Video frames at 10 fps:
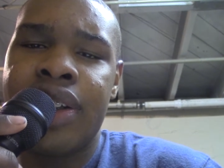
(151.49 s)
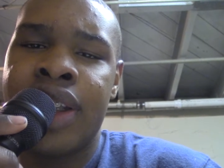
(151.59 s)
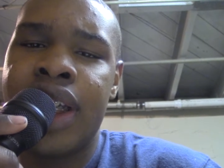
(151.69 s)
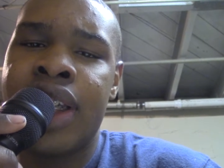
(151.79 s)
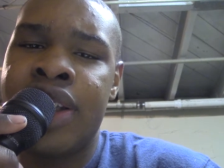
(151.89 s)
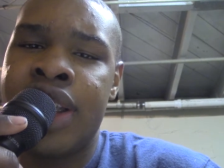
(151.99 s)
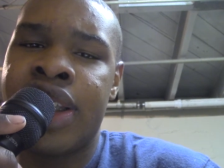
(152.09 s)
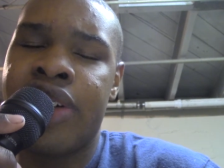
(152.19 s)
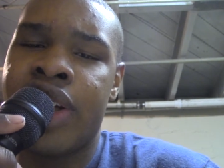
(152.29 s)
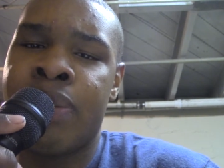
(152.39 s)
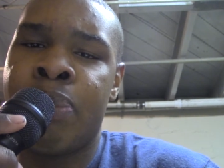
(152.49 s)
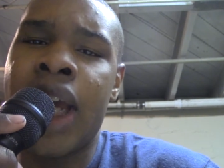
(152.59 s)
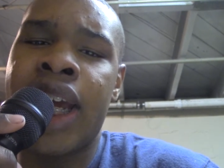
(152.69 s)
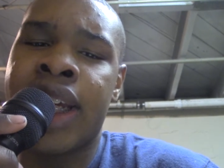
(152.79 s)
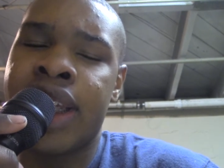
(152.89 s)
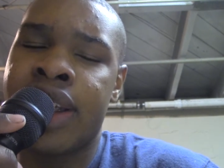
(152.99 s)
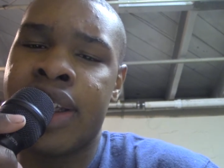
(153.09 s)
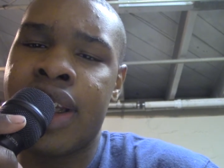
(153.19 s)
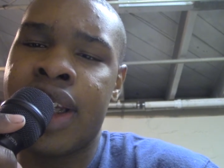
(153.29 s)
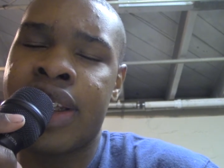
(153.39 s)
the ND series back, and
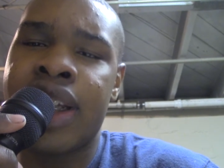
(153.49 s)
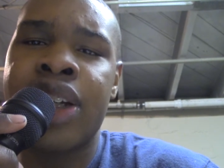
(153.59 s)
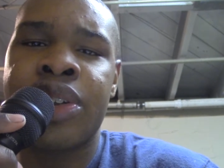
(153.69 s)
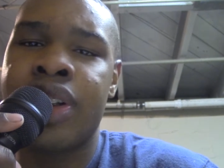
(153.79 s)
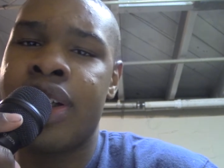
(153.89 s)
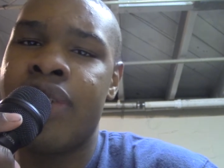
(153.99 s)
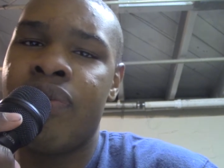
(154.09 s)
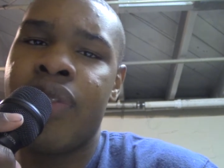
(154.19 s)
it's actually